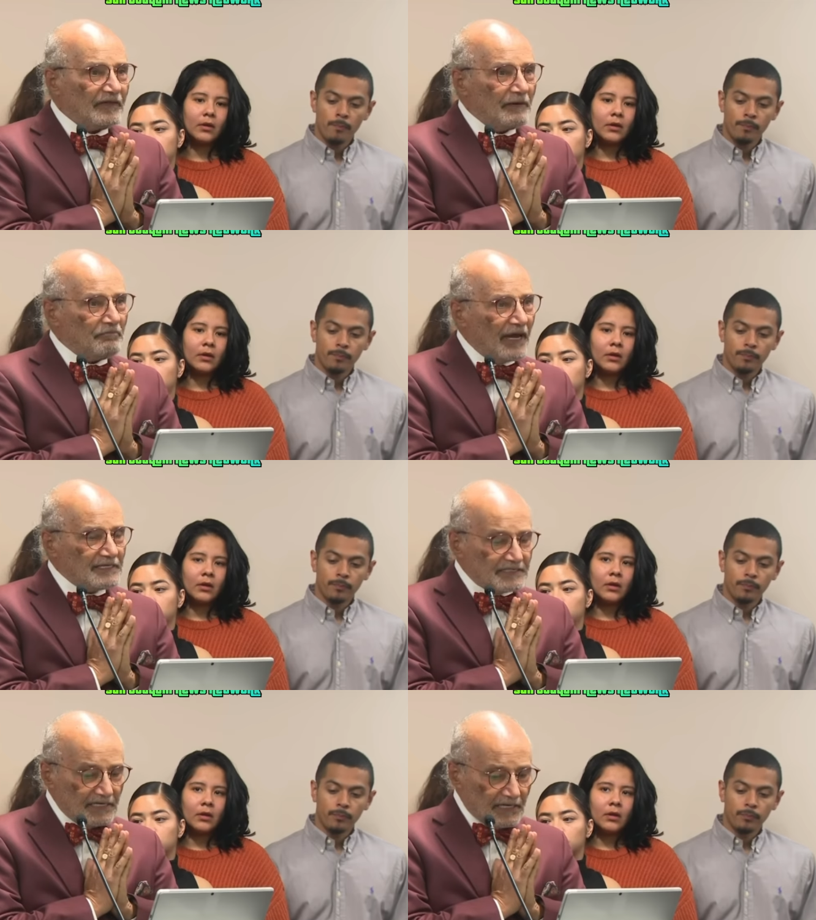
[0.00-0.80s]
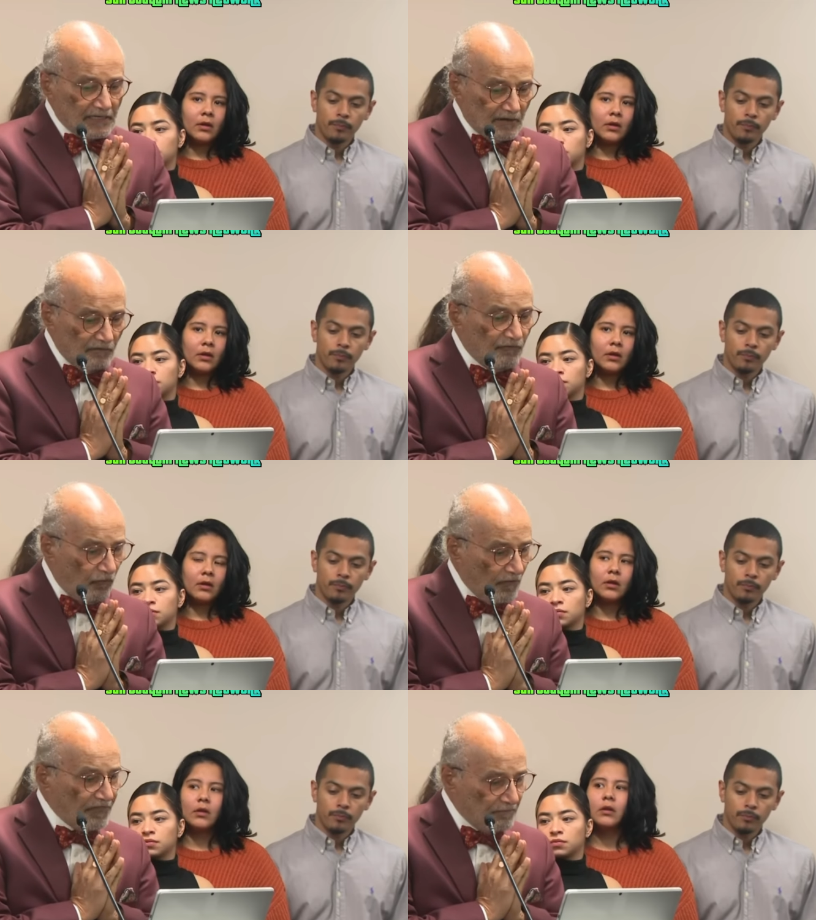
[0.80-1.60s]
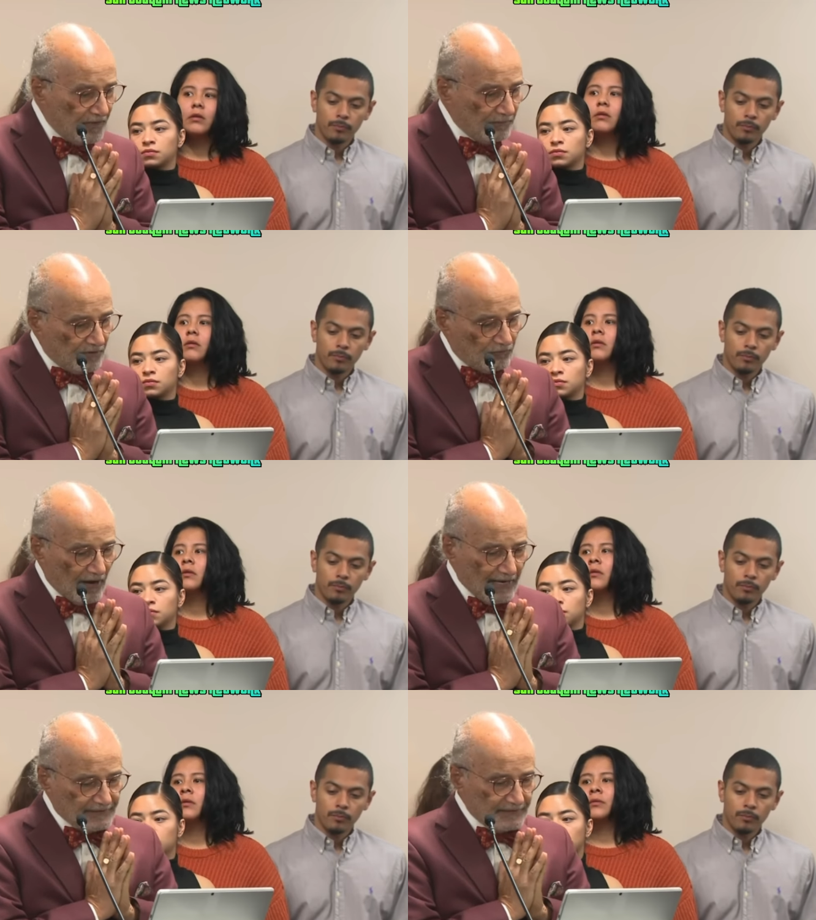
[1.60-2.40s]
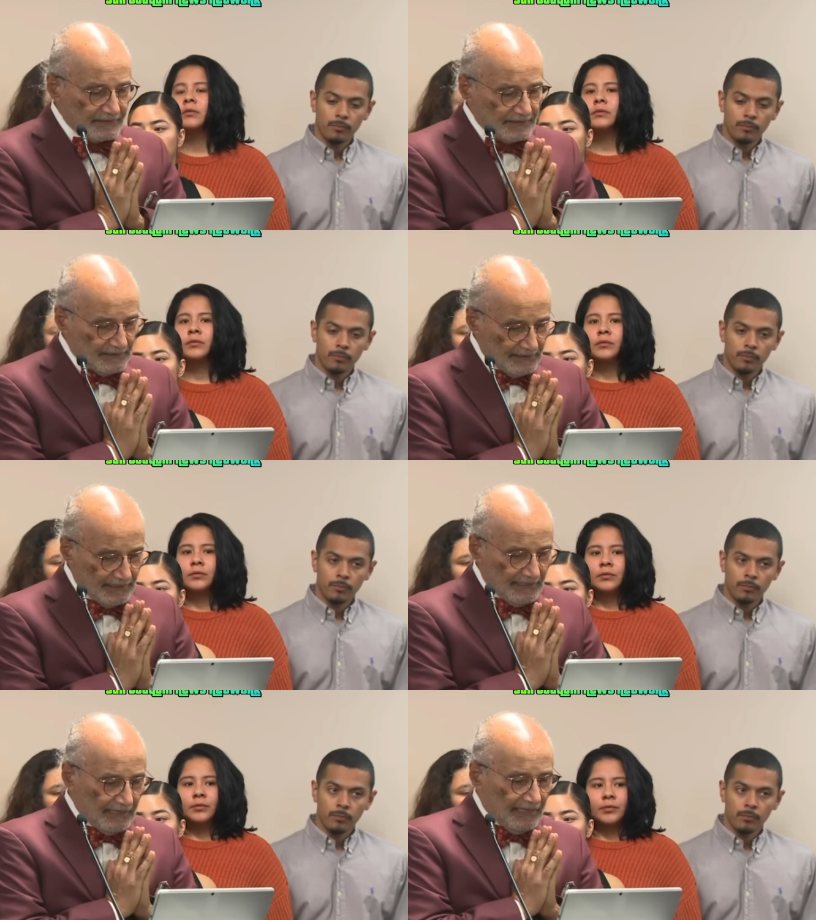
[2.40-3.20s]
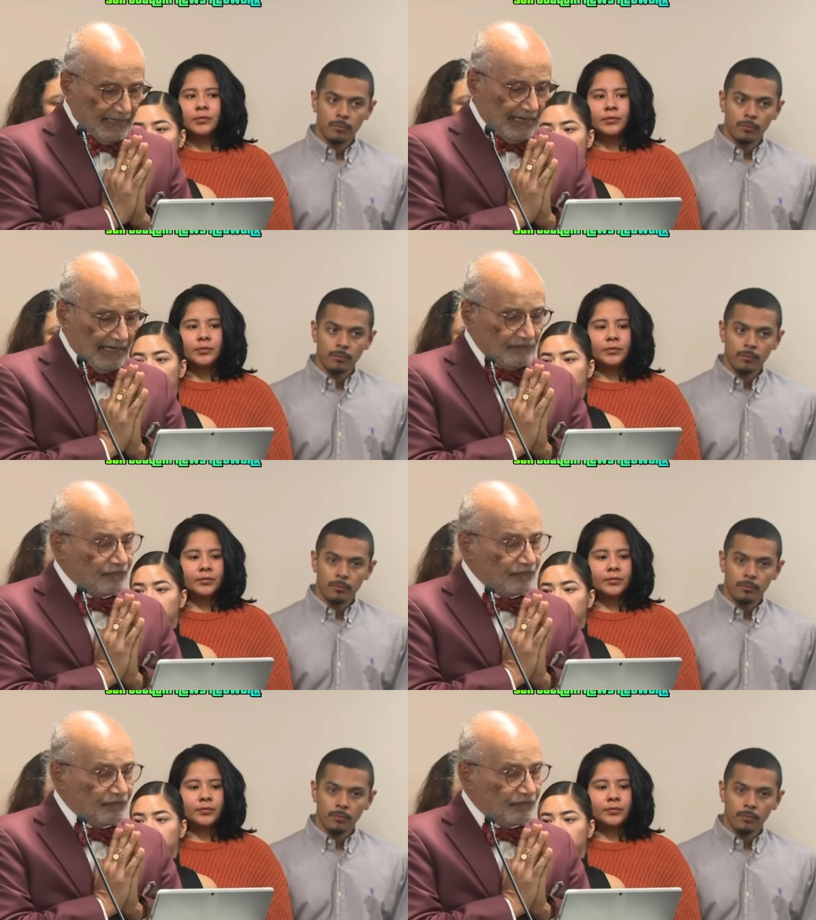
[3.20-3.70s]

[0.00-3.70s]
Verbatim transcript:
Speaker 1: their basic Fourth Amendment rights and